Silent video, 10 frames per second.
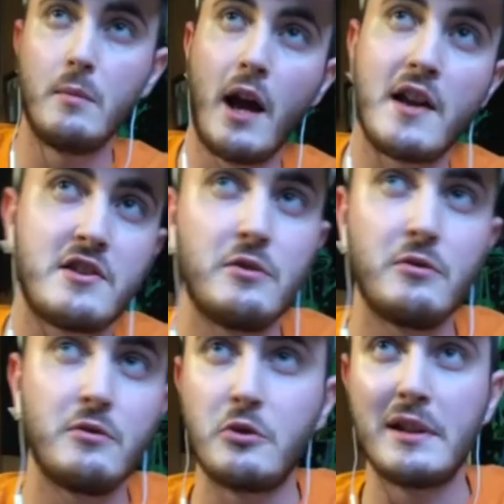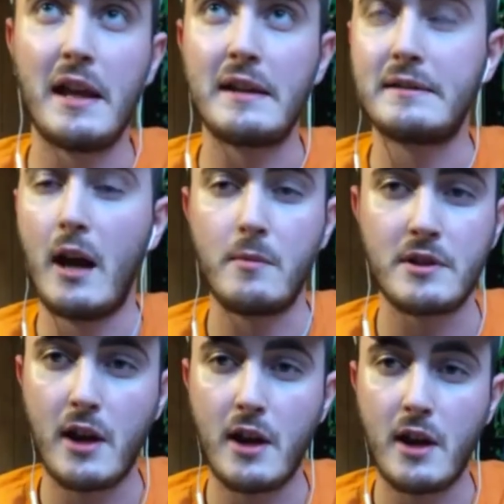but I still do it like
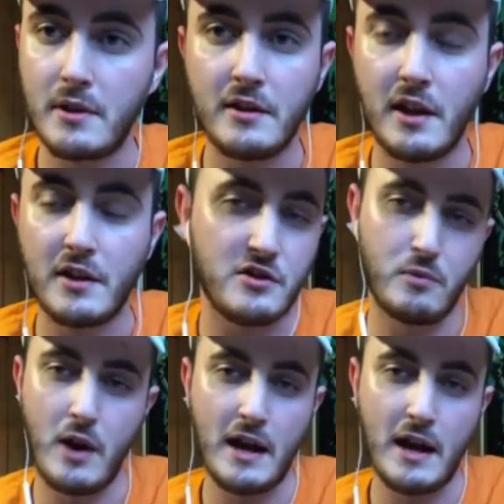time to time again, like just